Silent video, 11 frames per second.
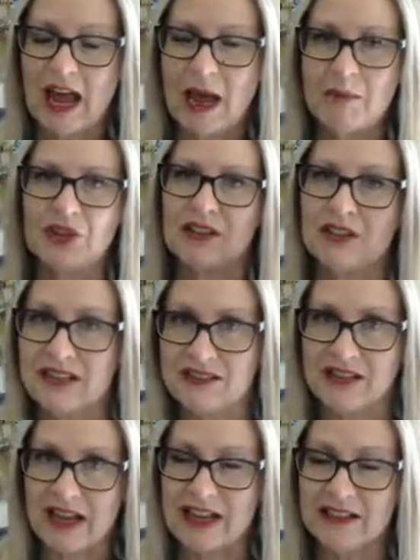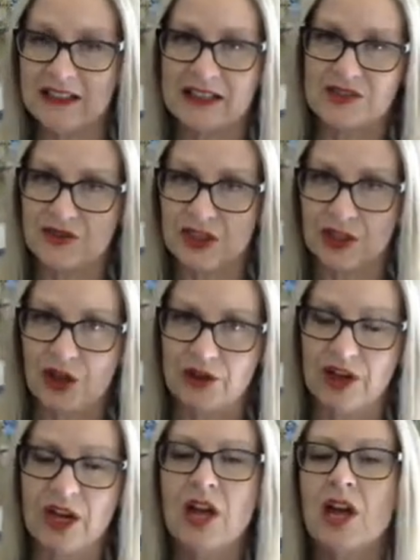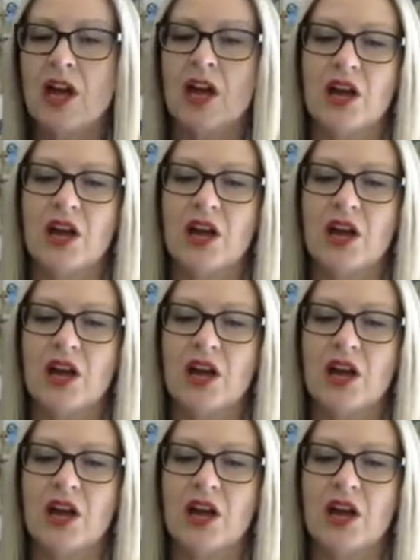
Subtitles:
wouldn't happen unless the head lease fell over.